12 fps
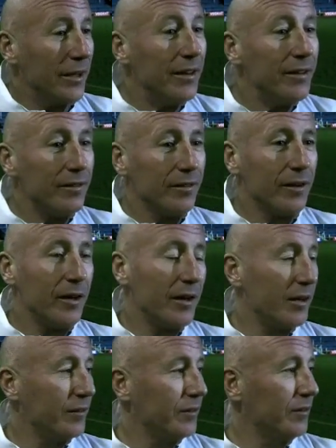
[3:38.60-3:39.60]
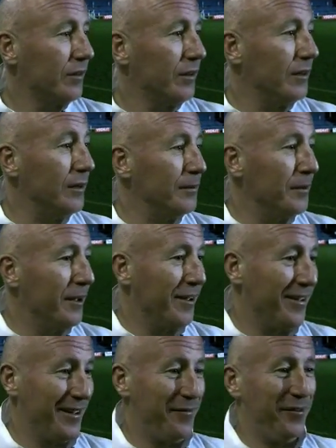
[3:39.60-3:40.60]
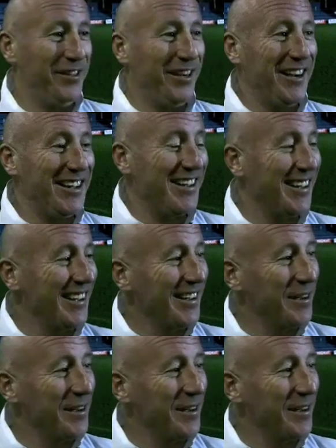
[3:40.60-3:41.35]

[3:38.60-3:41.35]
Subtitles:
Well, it is, yes. Every day.